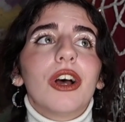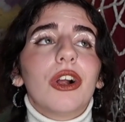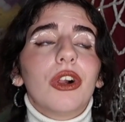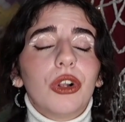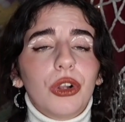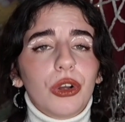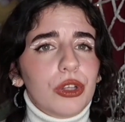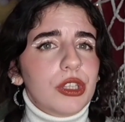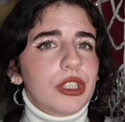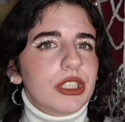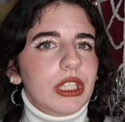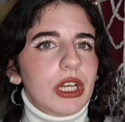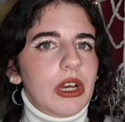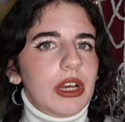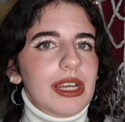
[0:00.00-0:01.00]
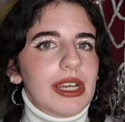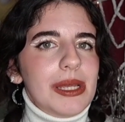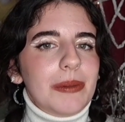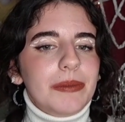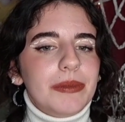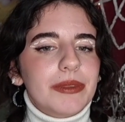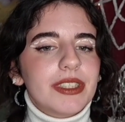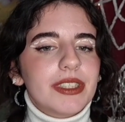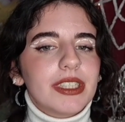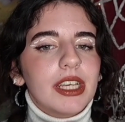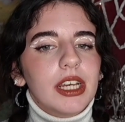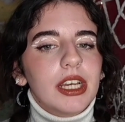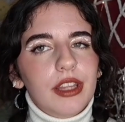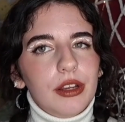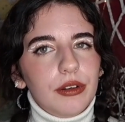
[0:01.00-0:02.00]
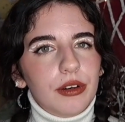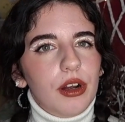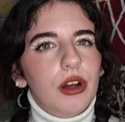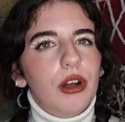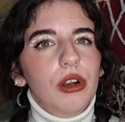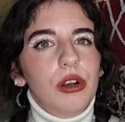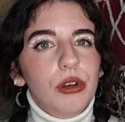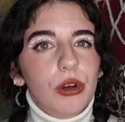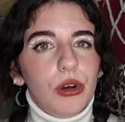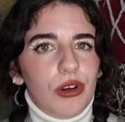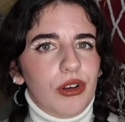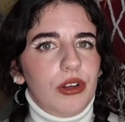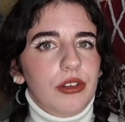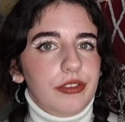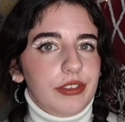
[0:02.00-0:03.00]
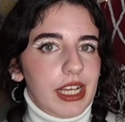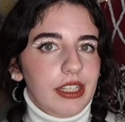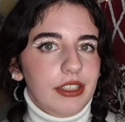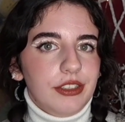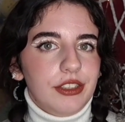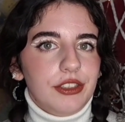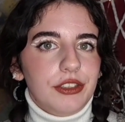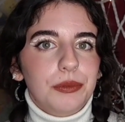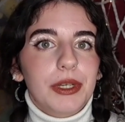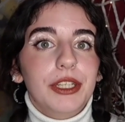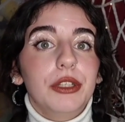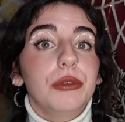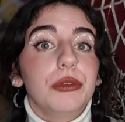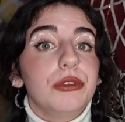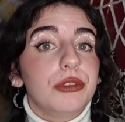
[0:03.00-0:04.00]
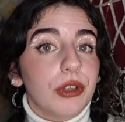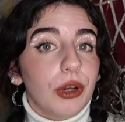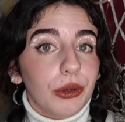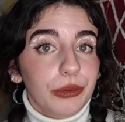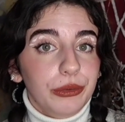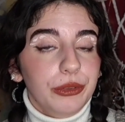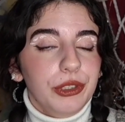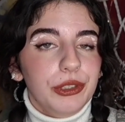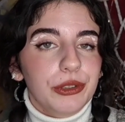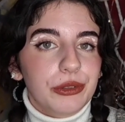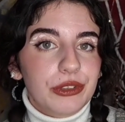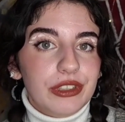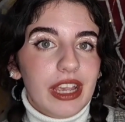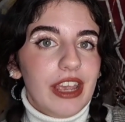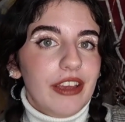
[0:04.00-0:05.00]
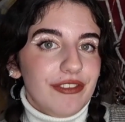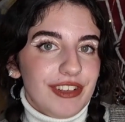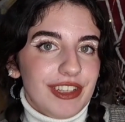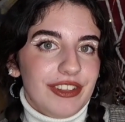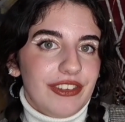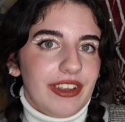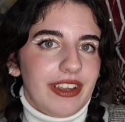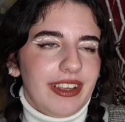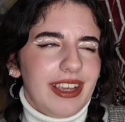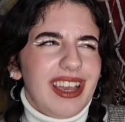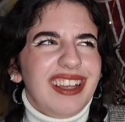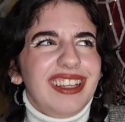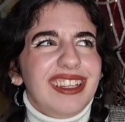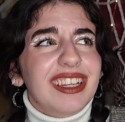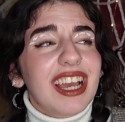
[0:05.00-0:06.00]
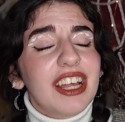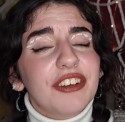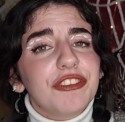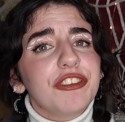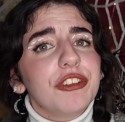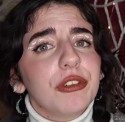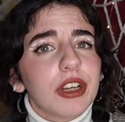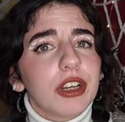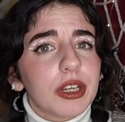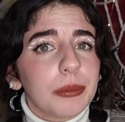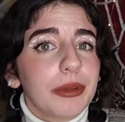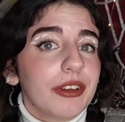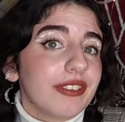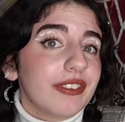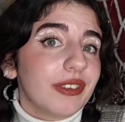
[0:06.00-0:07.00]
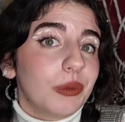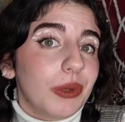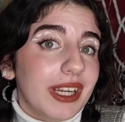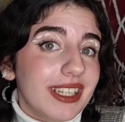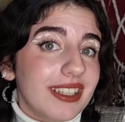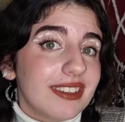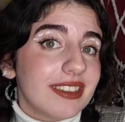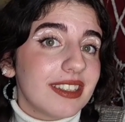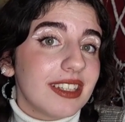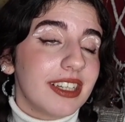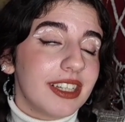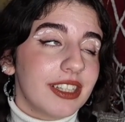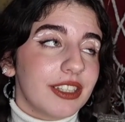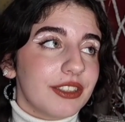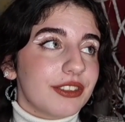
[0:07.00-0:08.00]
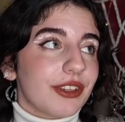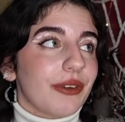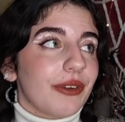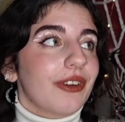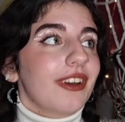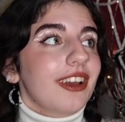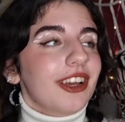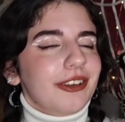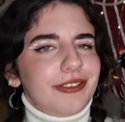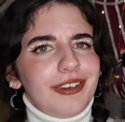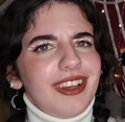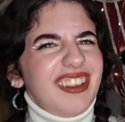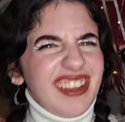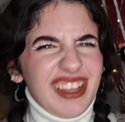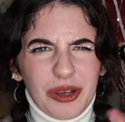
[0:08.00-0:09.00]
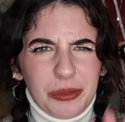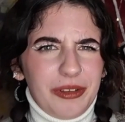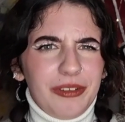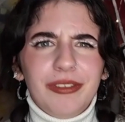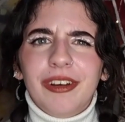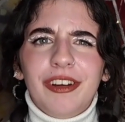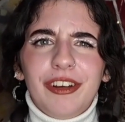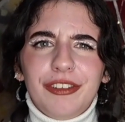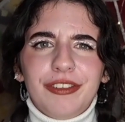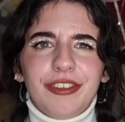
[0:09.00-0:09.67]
A lot of the times, there are a lot of calendars where you don't use everything, and it can feel like a bit of a waste. So I feel like that would be very